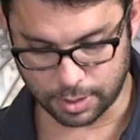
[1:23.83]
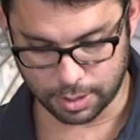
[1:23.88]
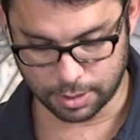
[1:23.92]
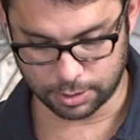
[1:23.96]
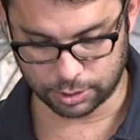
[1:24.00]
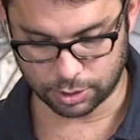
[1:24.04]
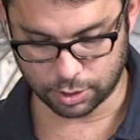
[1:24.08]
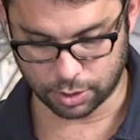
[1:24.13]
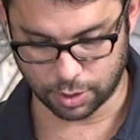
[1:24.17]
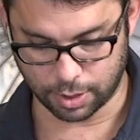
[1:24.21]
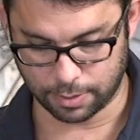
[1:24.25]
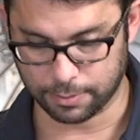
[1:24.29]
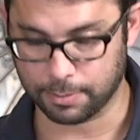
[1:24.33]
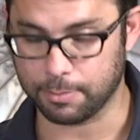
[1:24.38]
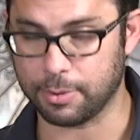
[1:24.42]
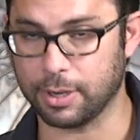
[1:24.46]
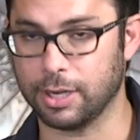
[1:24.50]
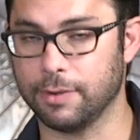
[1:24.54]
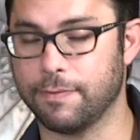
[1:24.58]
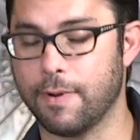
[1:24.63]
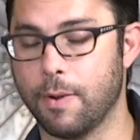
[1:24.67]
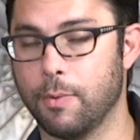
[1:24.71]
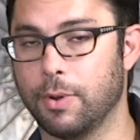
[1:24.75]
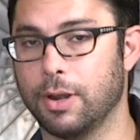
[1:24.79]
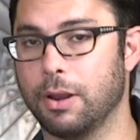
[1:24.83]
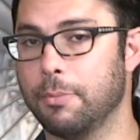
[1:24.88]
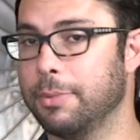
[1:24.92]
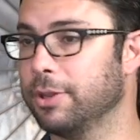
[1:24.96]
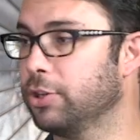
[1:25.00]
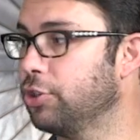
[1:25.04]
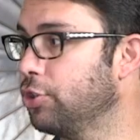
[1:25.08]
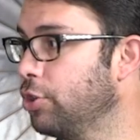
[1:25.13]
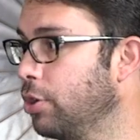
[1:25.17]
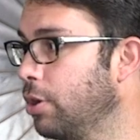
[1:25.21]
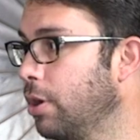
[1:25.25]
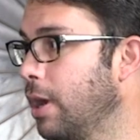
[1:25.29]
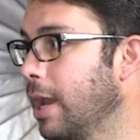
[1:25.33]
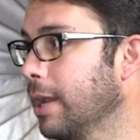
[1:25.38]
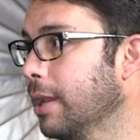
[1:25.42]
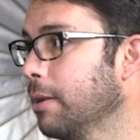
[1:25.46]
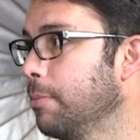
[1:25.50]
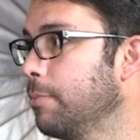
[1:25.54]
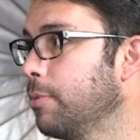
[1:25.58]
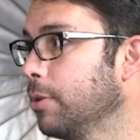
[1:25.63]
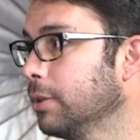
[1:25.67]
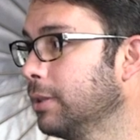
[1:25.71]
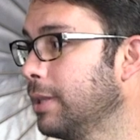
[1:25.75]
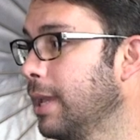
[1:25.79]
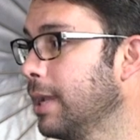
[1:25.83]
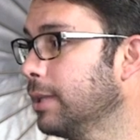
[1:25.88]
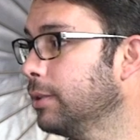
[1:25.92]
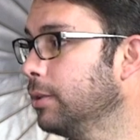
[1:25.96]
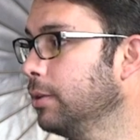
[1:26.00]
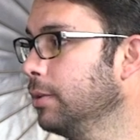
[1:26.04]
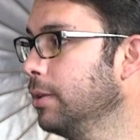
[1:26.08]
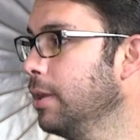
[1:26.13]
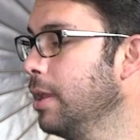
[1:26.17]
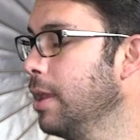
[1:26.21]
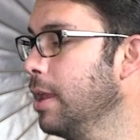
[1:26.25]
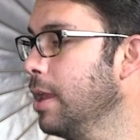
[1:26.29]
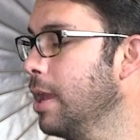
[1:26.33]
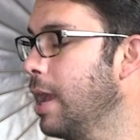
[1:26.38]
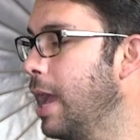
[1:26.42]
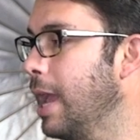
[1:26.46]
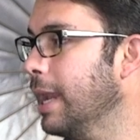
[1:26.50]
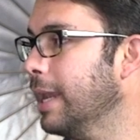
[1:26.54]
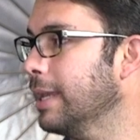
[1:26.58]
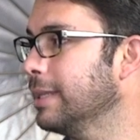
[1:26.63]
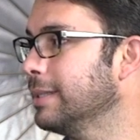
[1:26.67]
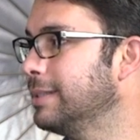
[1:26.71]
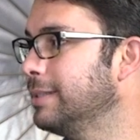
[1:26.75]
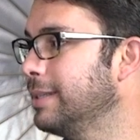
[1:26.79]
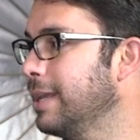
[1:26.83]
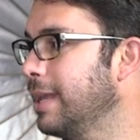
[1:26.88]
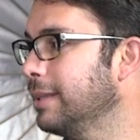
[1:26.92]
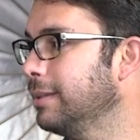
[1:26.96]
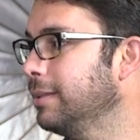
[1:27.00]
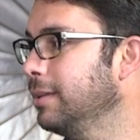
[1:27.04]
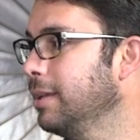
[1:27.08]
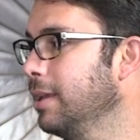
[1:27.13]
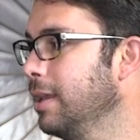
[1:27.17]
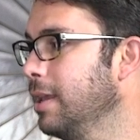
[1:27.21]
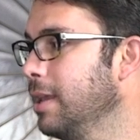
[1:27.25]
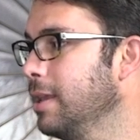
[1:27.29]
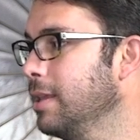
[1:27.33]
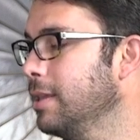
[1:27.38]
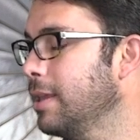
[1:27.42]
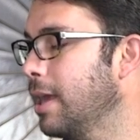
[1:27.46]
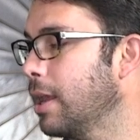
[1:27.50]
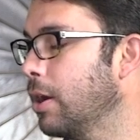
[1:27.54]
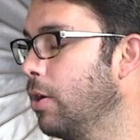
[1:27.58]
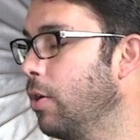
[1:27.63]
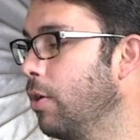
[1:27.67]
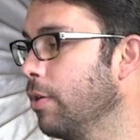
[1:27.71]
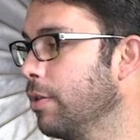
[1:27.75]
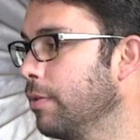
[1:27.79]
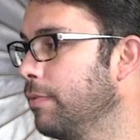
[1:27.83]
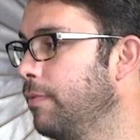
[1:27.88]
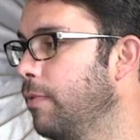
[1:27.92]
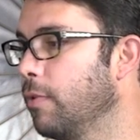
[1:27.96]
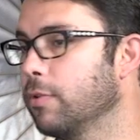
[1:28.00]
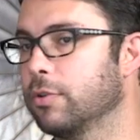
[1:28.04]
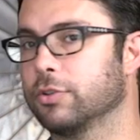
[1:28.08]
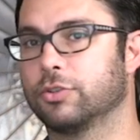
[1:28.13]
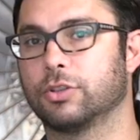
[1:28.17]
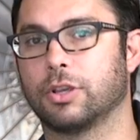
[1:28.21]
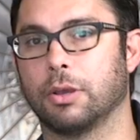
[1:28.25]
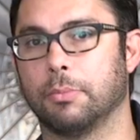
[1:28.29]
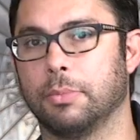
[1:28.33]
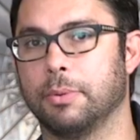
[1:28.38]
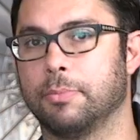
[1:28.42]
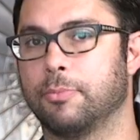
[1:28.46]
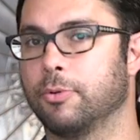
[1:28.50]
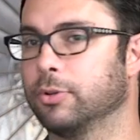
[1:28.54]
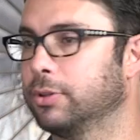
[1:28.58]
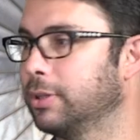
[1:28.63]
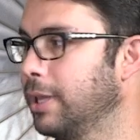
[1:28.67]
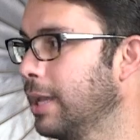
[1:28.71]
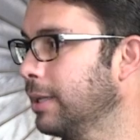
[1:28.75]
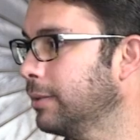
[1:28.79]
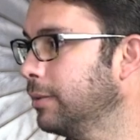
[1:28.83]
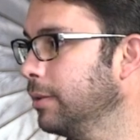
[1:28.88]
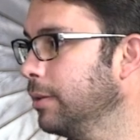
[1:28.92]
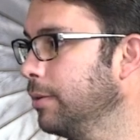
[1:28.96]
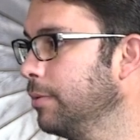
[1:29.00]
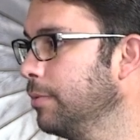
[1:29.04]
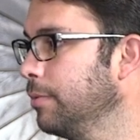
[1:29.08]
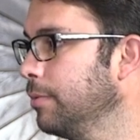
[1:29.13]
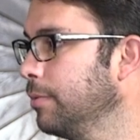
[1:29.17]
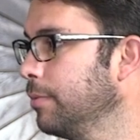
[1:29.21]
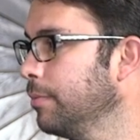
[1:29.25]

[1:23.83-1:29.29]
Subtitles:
So, but if I want to make sure I can set that all the photos can be protected.